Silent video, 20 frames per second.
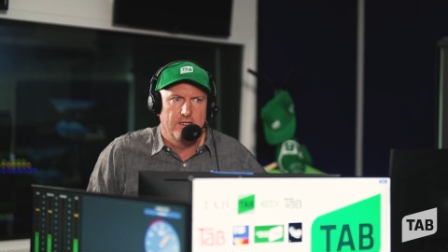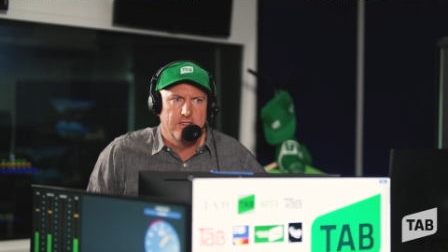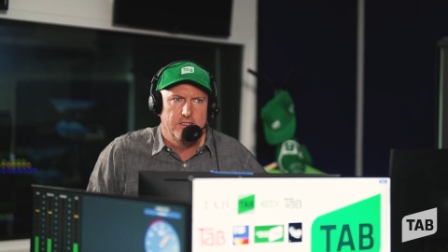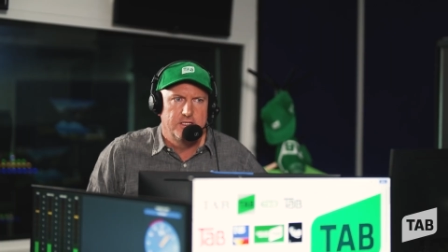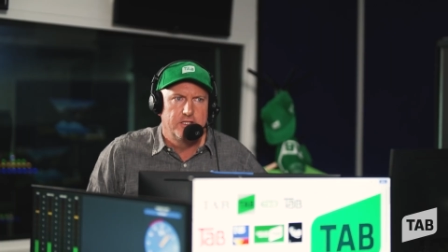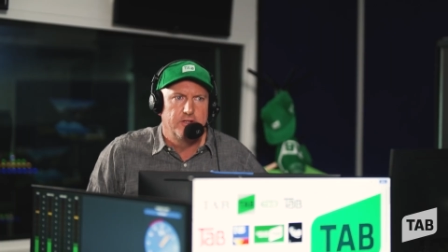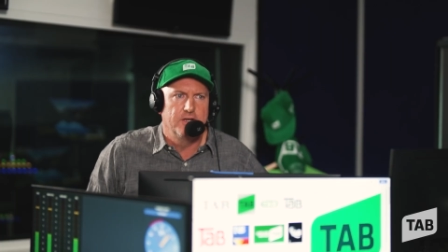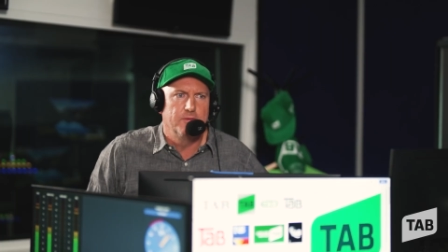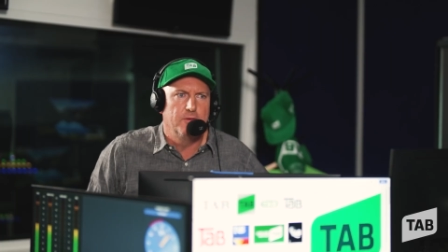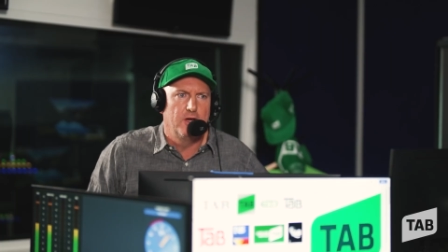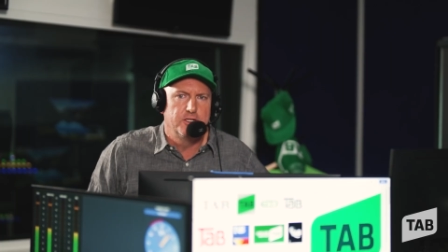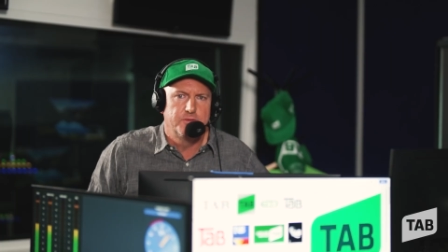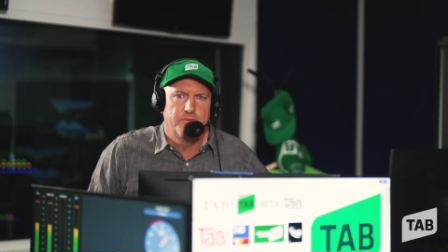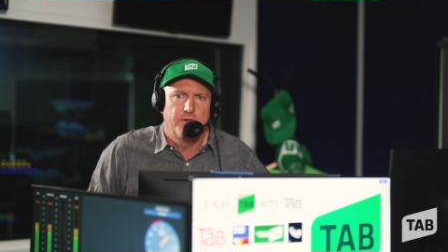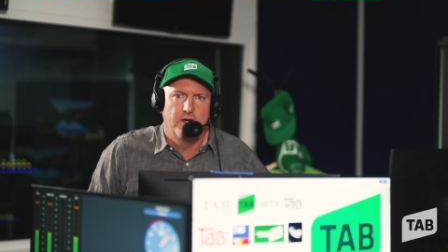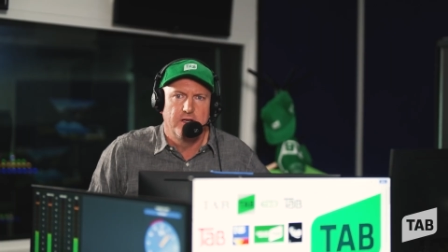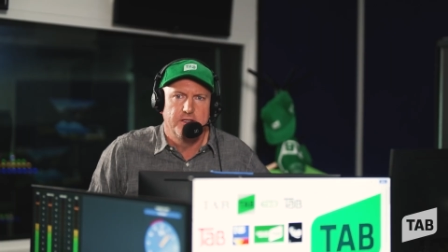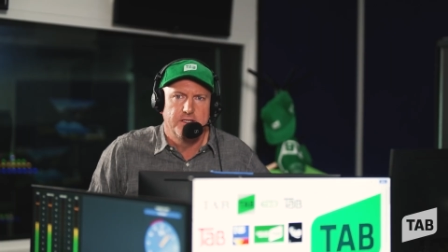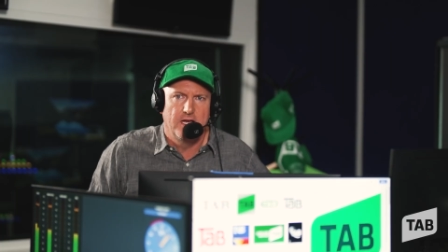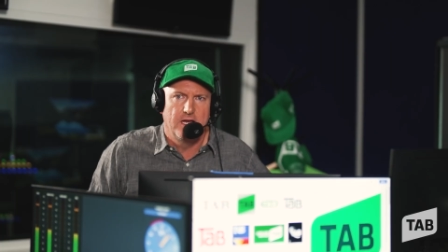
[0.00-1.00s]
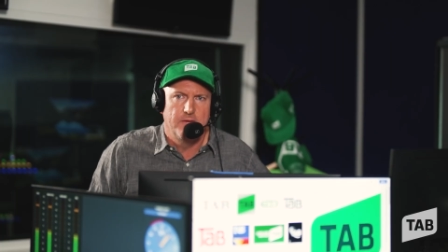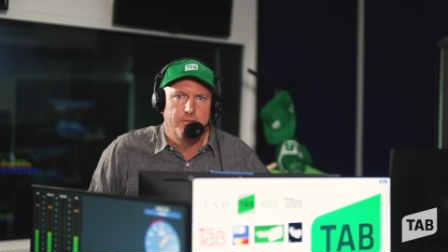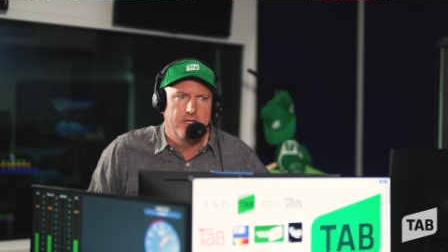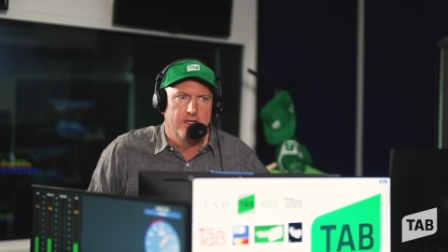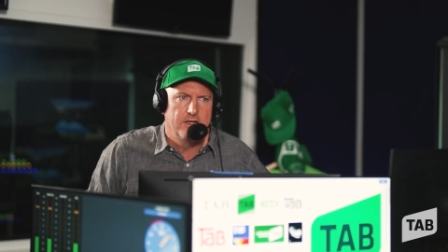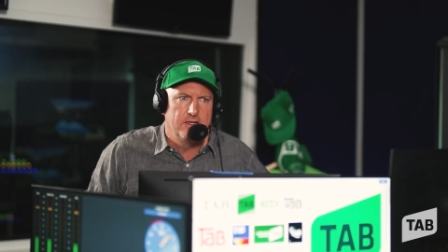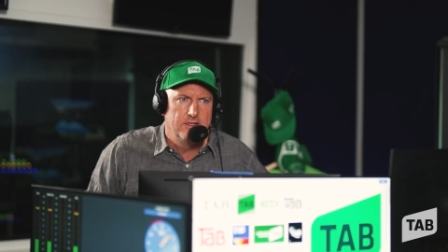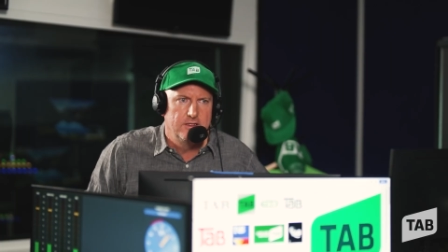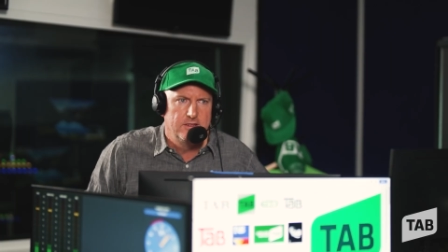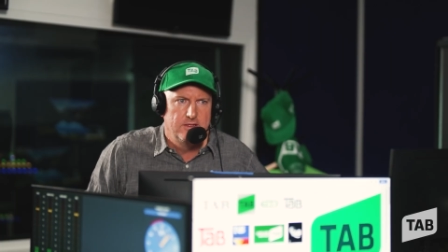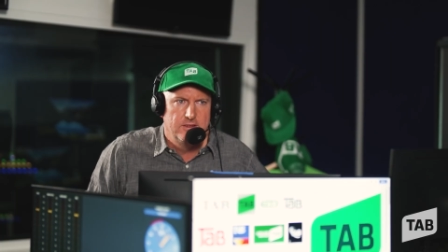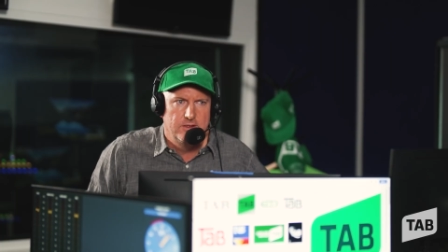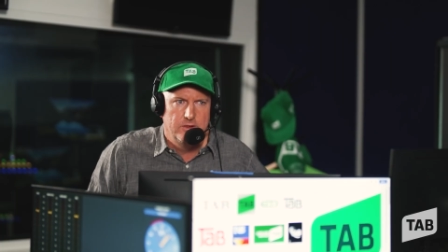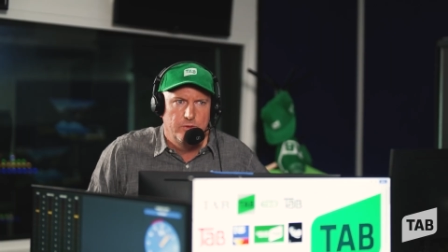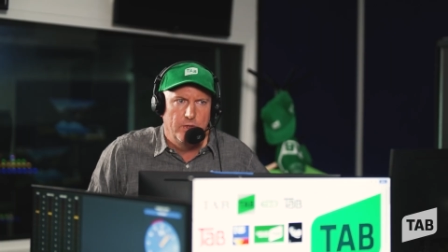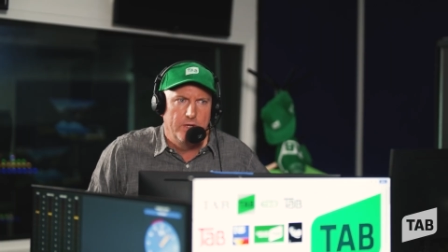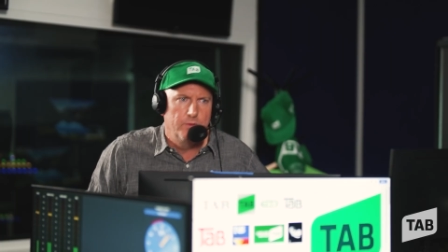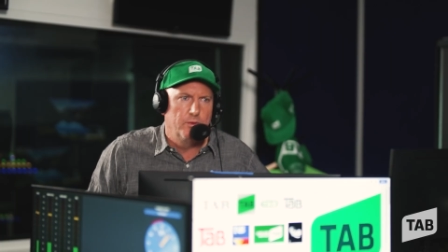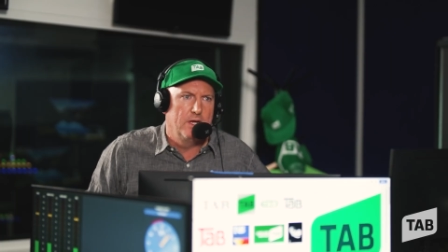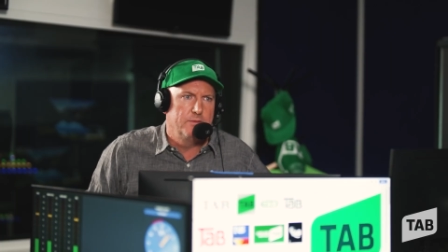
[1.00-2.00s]
Considering most pros are happy to
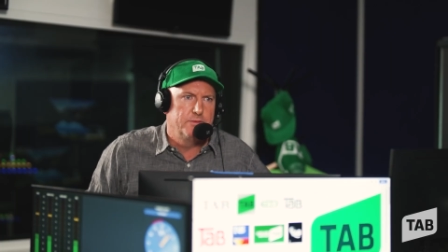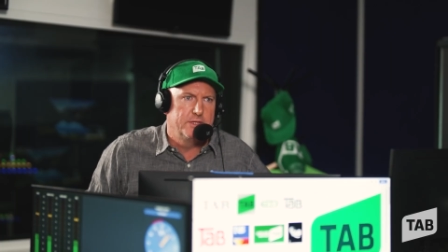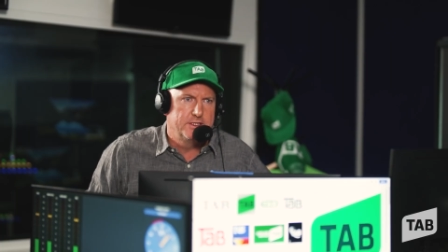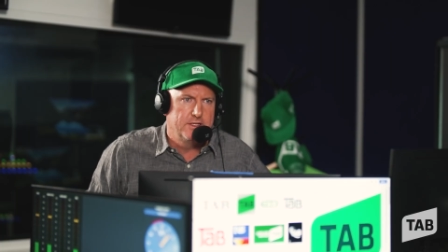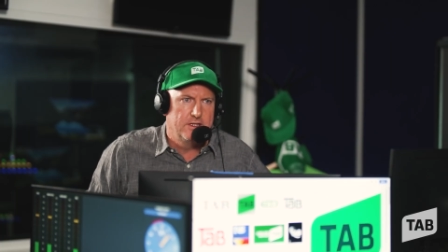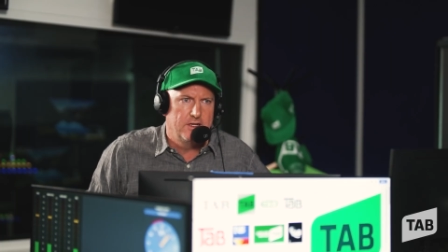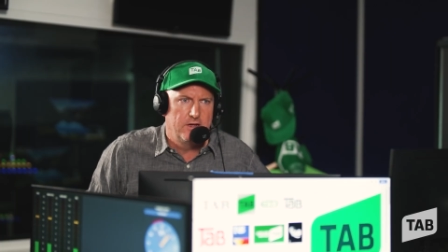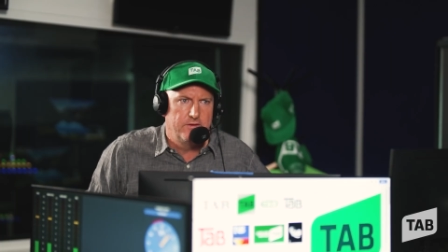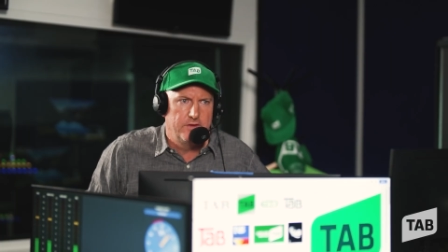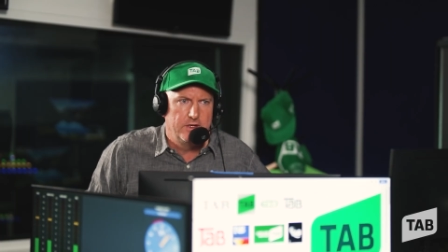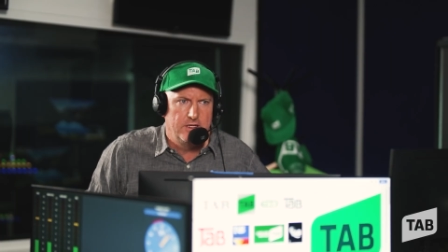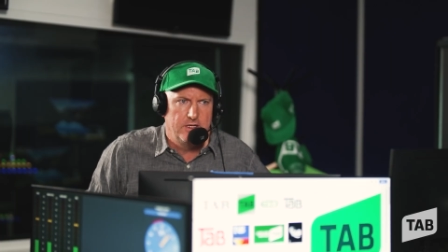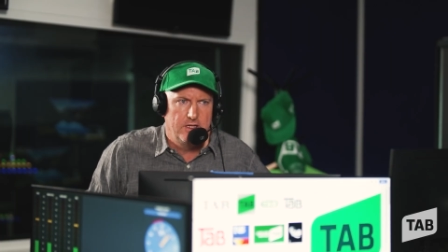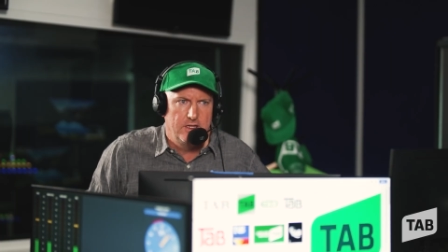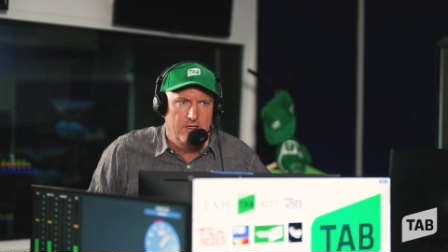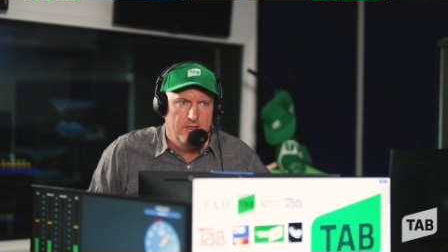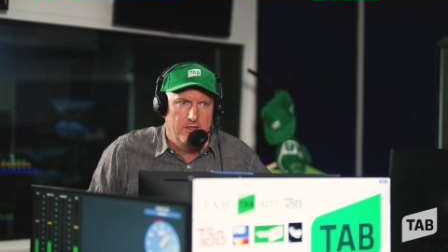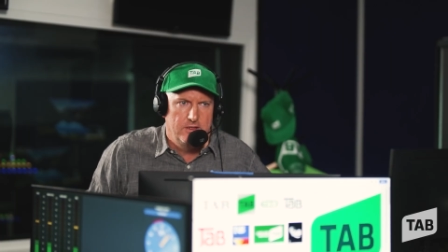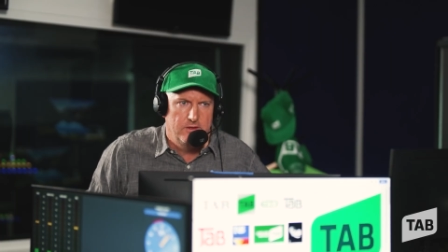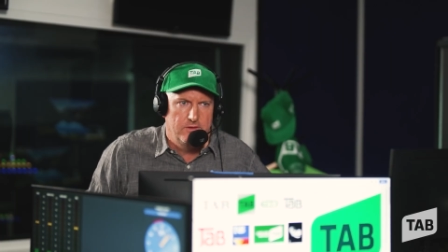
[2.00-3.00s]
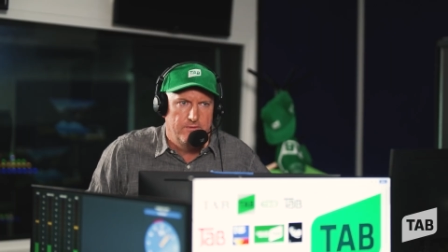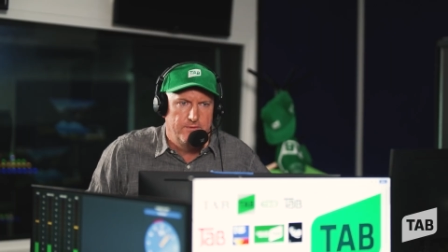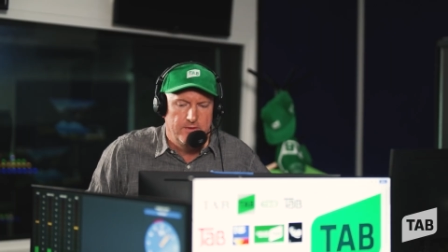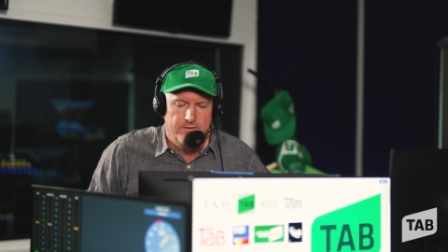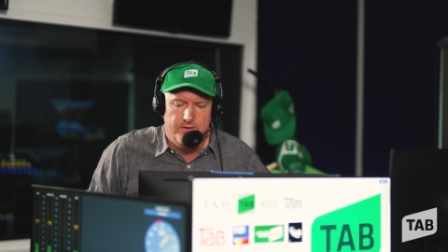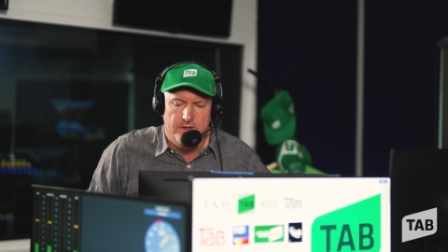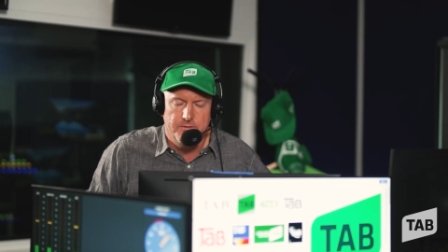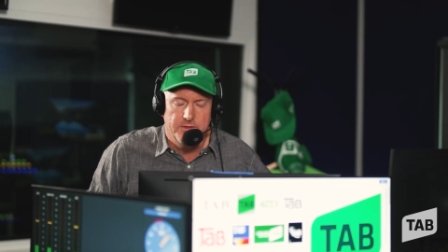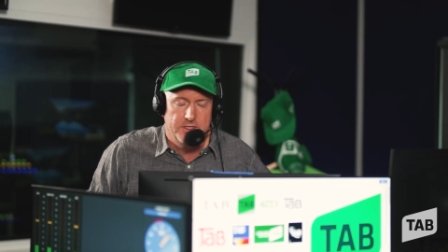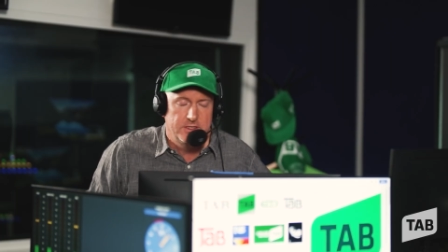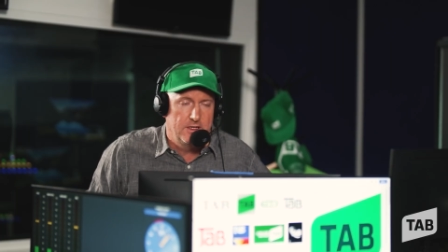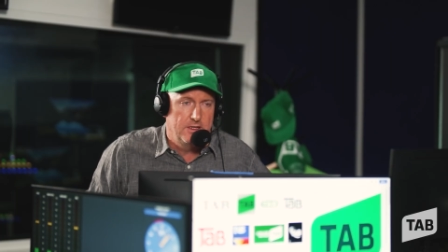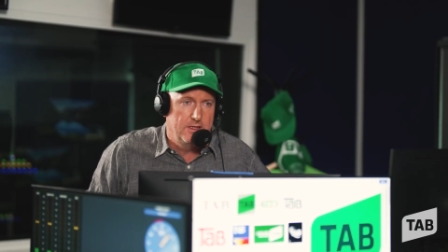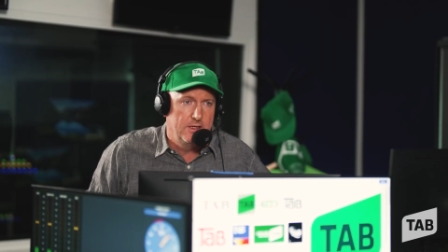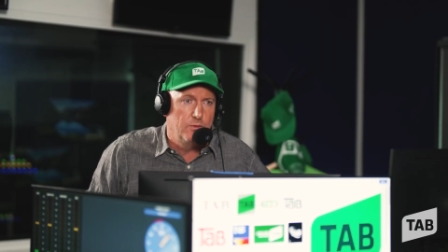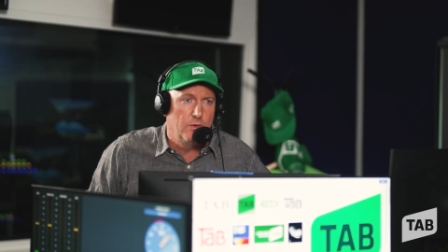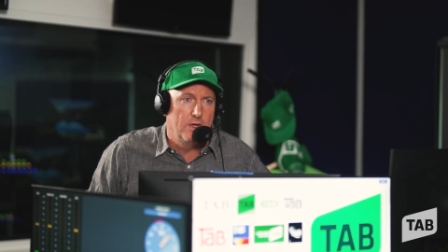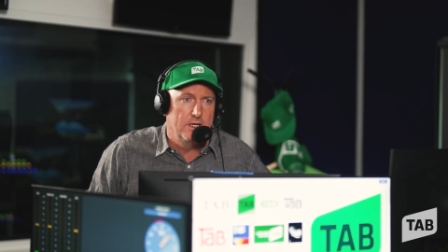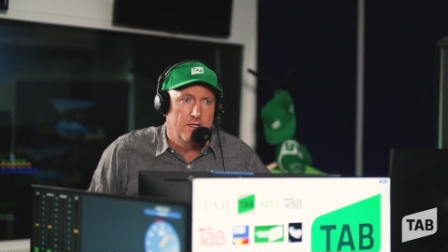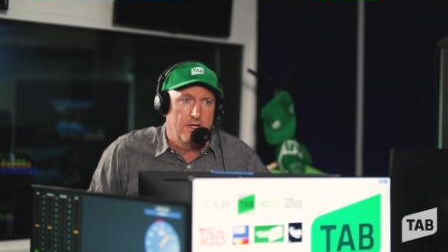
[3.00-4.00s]
win 1% over a year, you're 15% in one